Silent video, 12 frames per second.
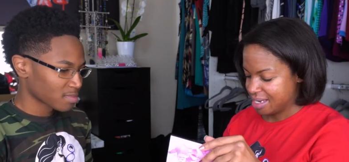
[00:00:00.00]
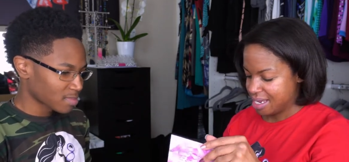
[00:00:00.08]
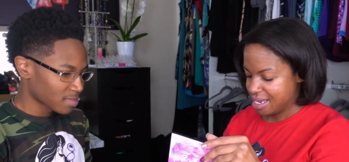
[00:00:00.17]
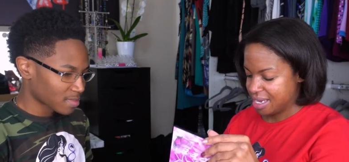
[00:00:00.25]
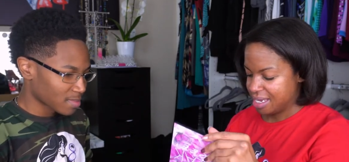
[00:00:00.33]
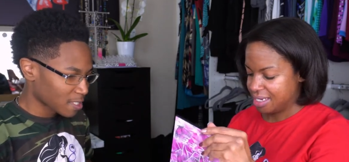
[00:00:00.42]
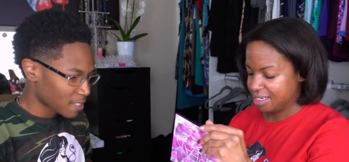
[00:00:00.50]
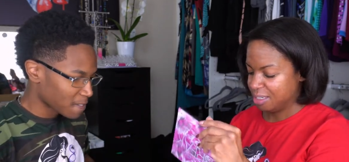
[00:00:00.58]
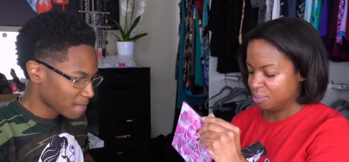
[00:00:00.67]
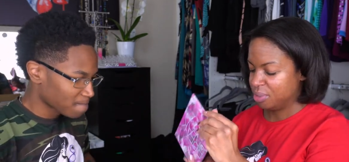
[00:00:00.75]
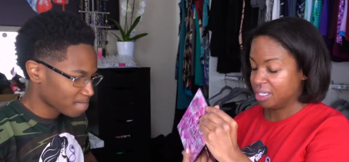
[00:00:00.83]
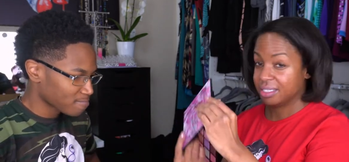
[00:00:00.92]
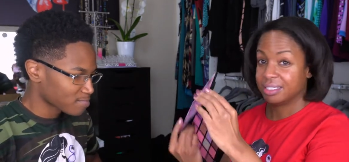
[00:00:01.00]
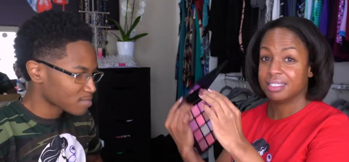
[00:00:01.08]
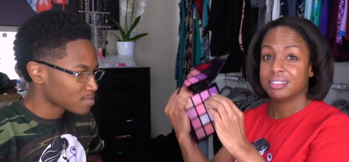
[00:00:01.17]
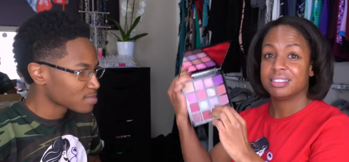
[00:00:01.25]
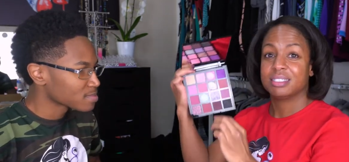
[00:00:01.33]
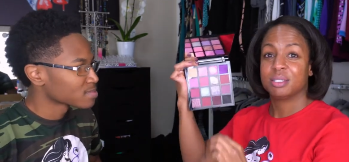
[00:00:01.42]
Speaker 1: And he picked
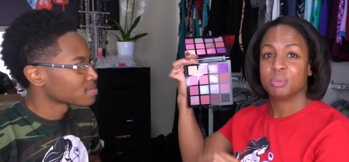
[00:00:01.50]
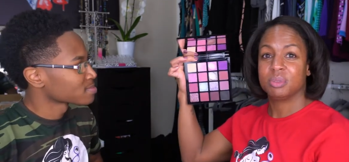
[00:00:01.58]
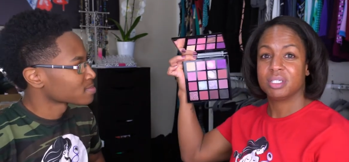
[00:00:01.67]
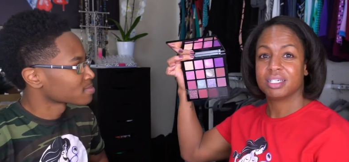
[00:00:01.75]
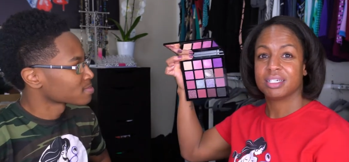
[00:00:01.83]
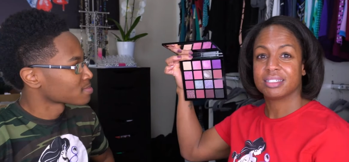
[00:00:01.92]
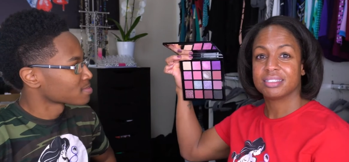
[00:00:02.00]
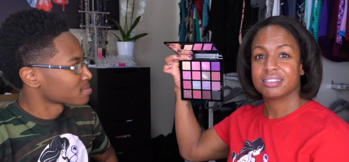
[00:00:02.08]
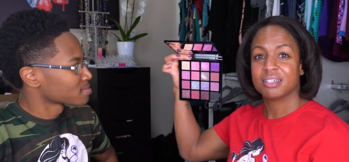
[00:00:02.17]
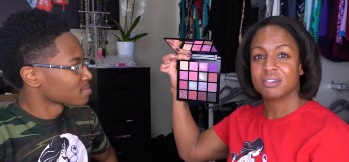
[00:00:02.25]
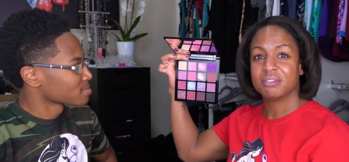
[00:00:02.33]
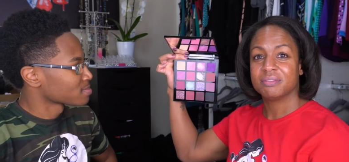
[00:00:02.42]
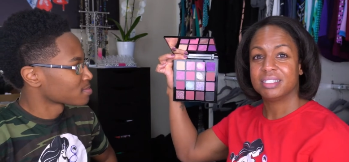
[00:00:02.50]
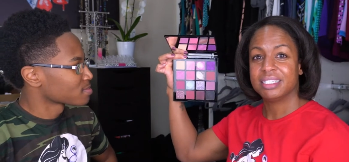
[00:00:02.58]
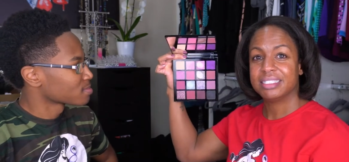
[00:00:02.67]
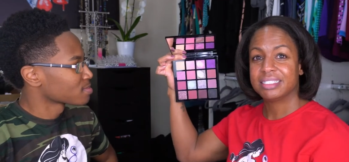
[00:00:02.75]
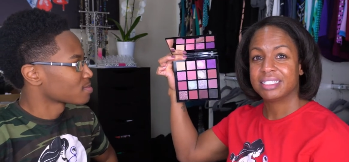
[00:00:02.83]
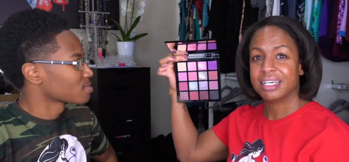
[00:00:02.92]
it because of
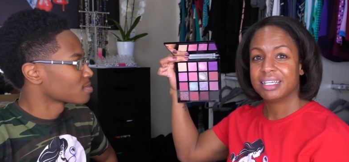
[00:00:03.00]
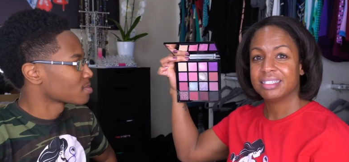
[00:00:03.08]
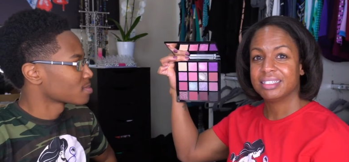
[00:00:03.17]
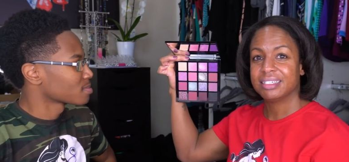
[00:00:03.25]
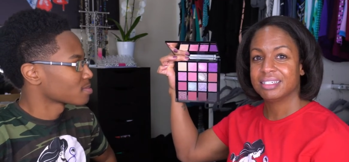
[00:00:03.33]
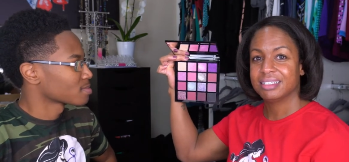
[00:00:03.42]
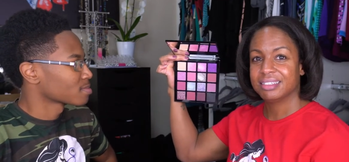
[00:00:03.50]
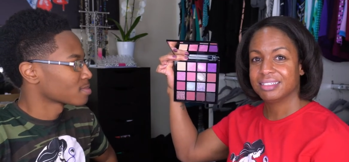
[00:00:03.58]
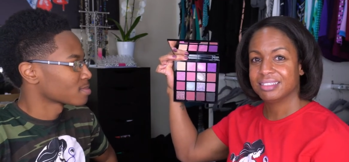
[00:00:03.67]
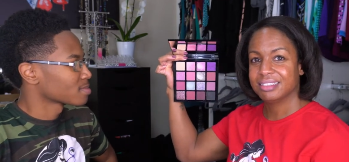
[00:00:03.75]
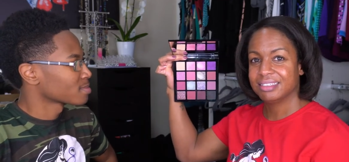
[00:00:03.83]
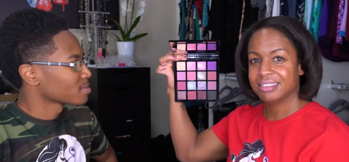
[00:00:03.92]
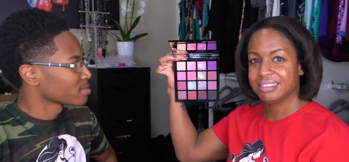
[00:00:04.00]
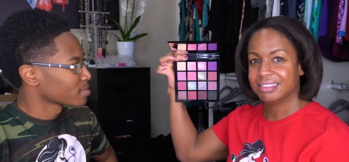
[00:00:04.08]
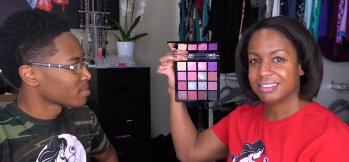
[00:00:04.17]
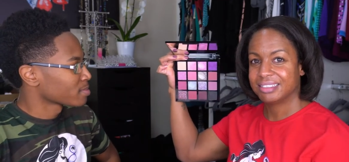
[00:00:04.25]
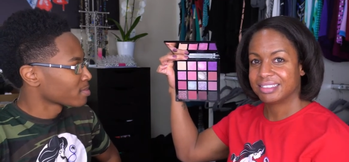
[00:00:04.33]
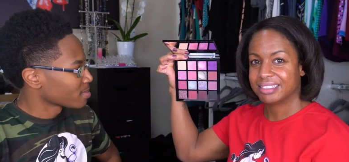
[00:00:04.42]
these
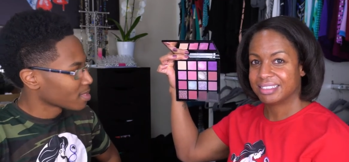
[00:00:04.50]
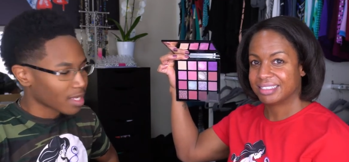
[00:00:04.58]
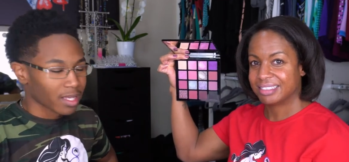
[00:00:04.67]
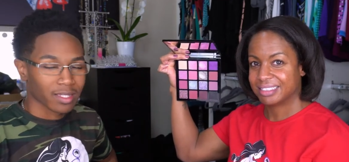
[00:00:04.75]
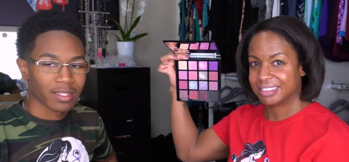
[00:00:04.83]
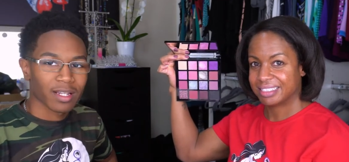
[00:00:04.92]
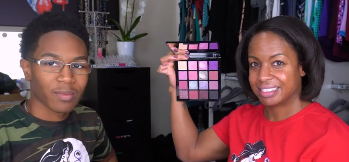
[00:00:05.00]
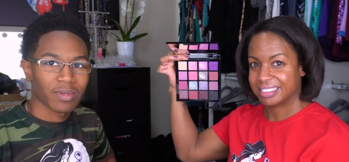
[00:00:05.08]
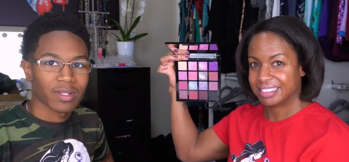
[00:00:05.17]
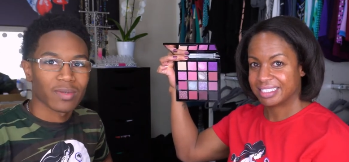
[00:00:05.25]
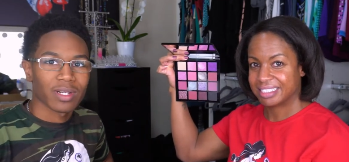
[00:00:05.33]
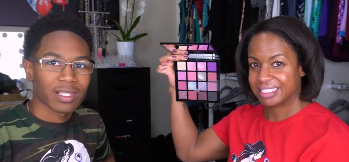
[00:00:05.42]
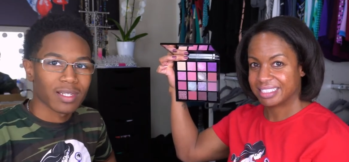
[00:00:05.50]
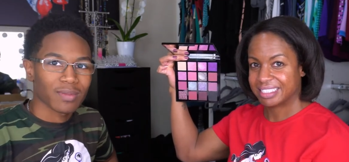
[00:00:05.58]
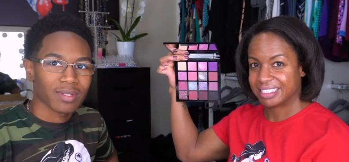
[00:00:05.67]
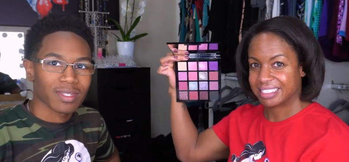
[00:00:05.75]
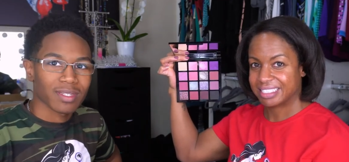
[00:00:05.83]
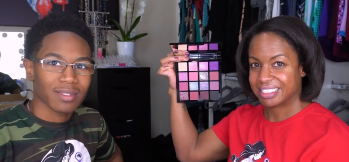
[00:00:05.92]
colors.
Speaker 2: And then I picked red
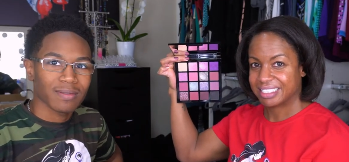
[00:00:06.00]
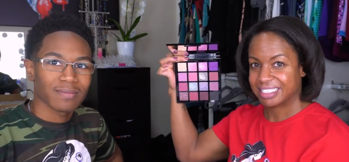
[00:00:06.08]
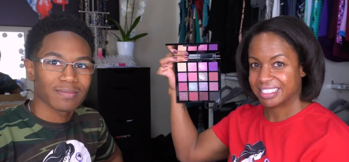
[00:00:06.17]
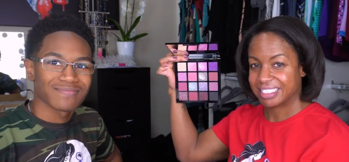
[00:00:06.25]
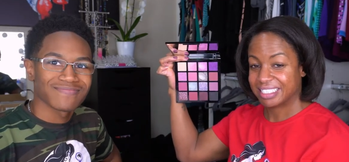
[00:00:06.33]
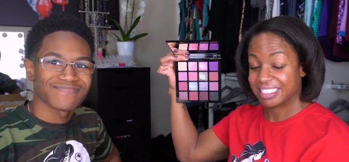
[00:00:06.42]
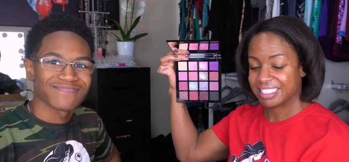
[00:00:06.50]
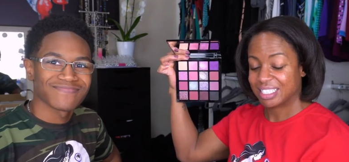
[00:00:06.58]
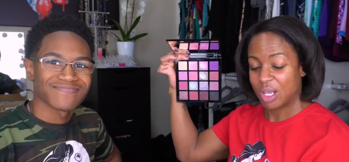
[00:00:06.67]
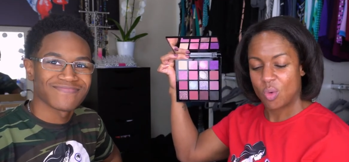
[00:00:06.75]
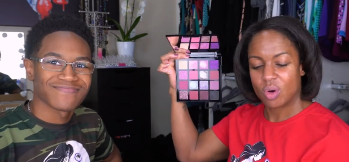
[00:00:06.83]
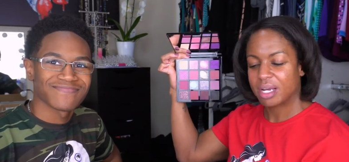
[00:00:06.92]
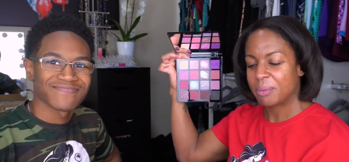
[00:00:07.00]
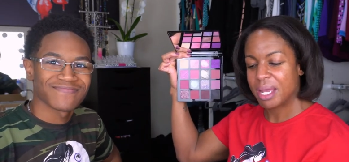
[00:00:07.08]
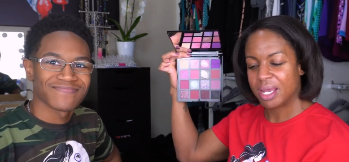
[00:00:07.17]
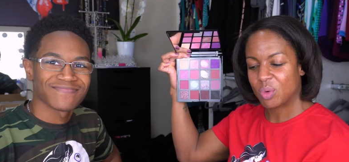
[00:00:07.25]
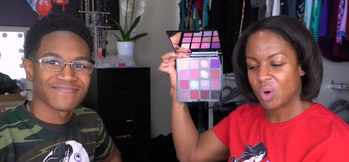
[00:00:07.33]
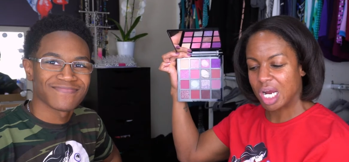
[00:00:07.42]
lipstick.
Speaker 1: We're going to
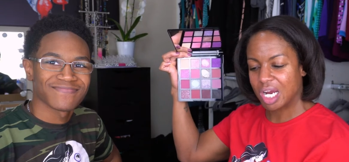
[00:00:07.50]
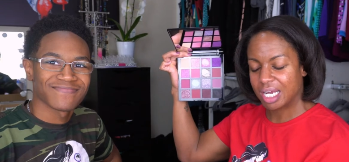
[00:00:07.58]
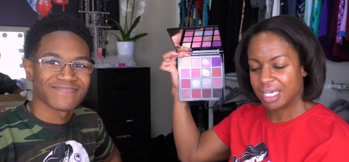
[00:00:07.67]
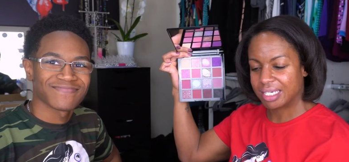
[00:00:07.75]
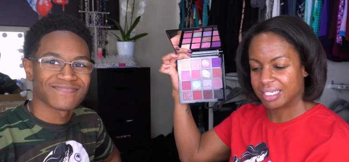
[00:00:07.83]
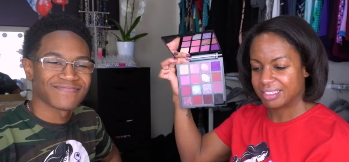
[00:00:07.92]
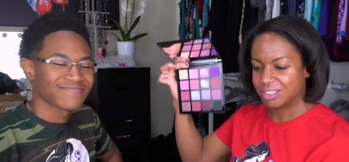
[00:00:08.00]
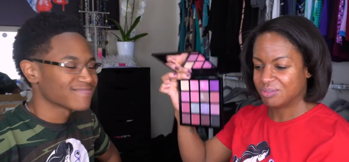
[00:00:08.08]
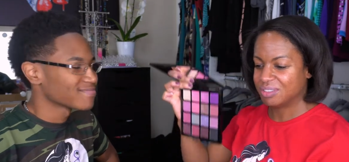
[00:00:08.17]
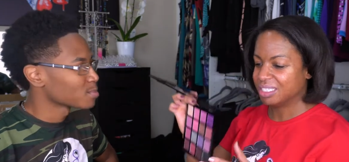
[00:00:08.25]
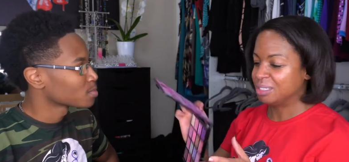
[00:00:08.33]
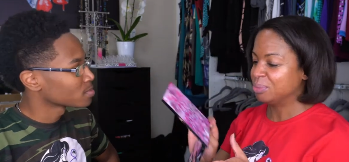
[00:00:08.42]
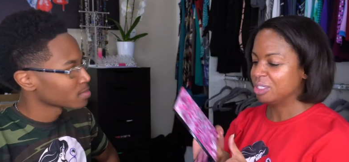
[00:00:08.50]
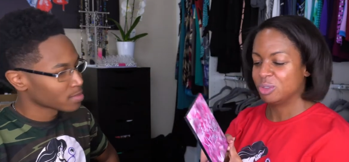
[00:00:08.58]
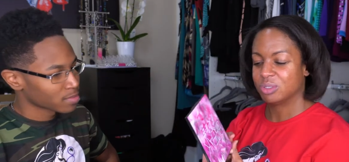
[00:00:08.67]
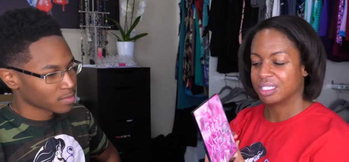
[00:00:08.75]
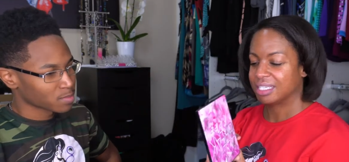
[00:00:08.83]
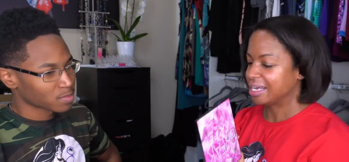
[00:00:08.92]
make it work. You've seen me
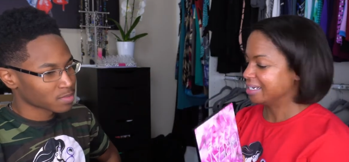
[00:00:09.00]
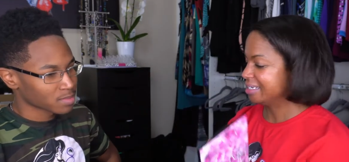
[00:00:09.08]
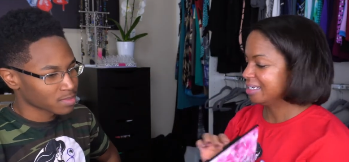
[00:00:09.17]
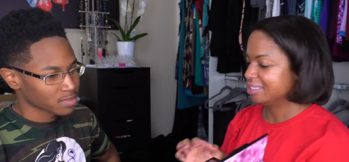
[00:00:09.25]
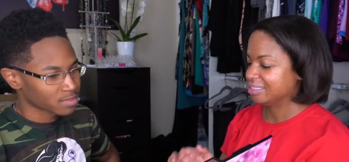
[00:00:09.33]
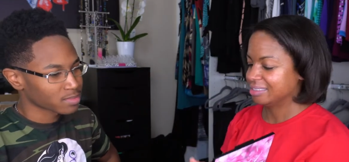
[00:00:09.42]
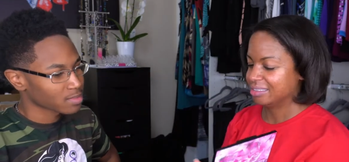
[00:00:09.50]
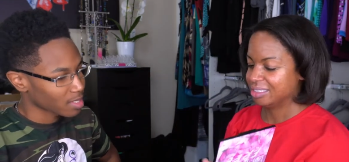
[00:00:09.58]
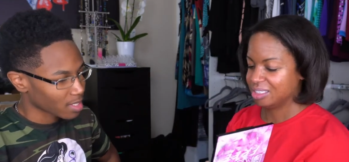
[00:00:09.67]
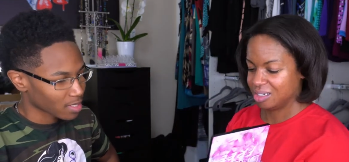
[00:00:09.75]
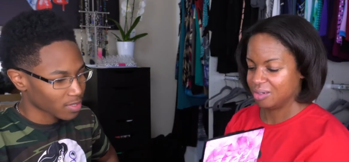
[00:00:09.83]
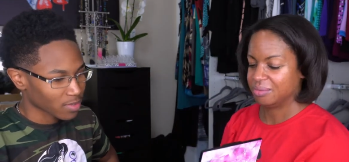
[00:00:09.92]
use a lot of colors. That
Speaker 2: so. is